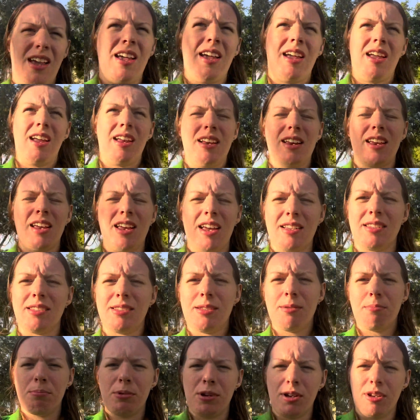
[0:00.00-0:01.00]
And he has
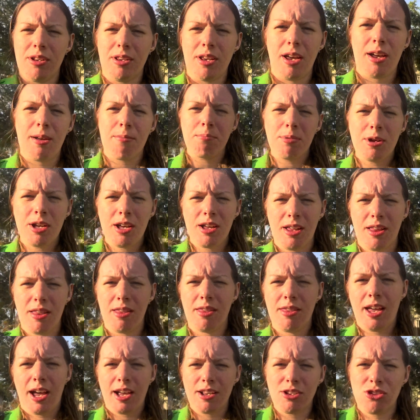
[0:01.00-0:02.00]
to build up
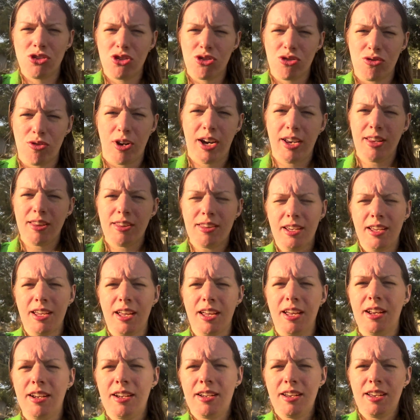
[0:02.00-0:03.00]
that strength
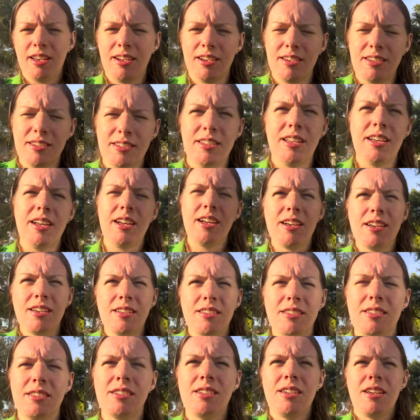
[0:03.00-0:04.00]
again in his
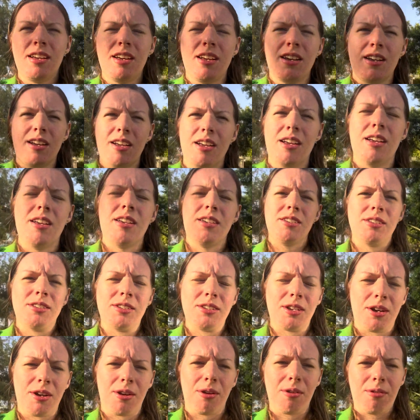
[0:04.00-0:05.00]
legs.
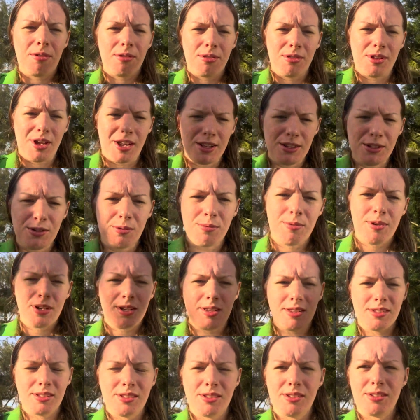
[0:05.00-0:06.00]
So that's
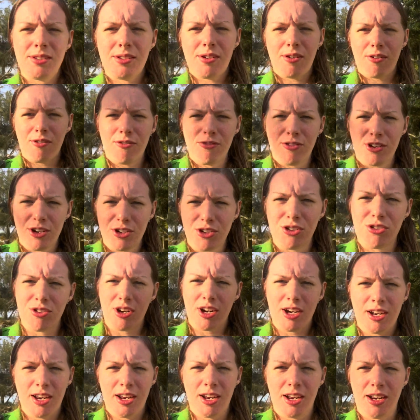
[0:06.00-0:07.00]
what's
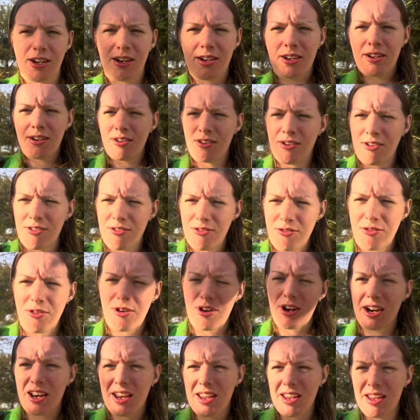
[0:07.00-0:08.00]
frustrating
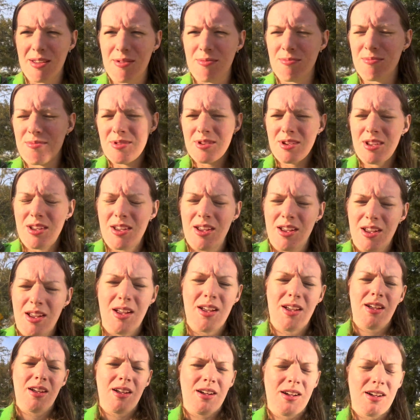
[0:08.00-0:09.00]
for him.
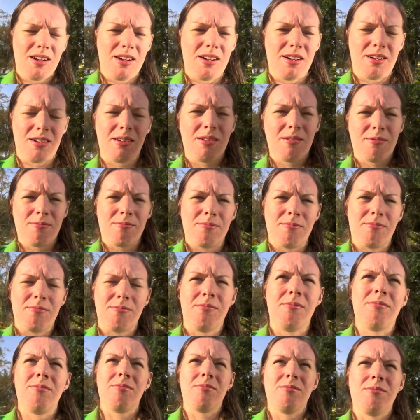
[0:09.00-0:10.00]

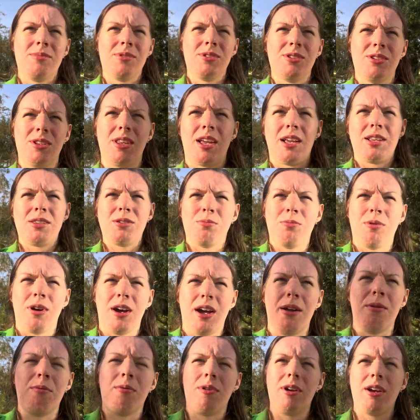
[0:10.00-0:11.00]
So that's
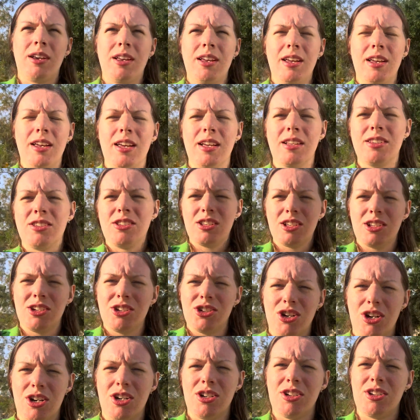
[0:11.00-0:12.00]
why when he gets
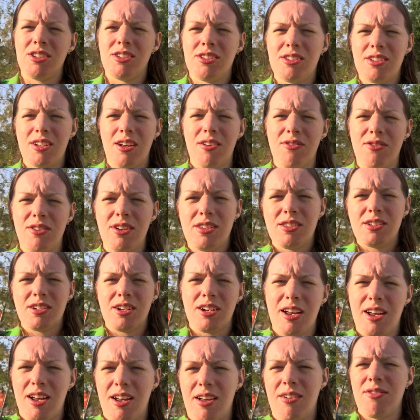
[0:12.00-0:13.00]
discharged and stuff, he's
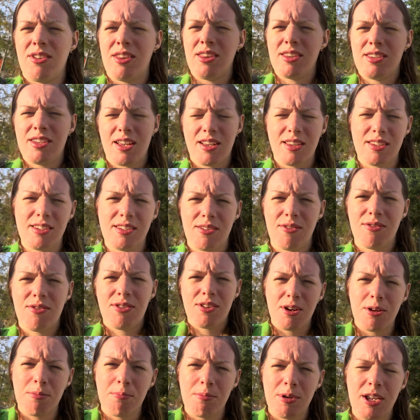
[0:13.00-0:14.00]
gonna have intensive
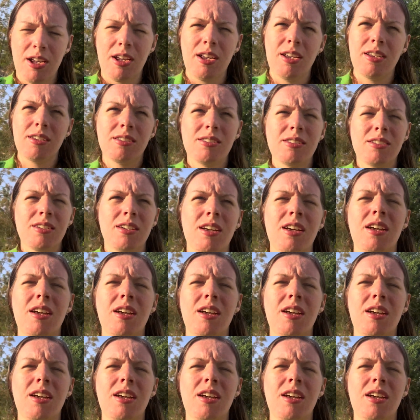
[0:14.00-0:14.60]
therapies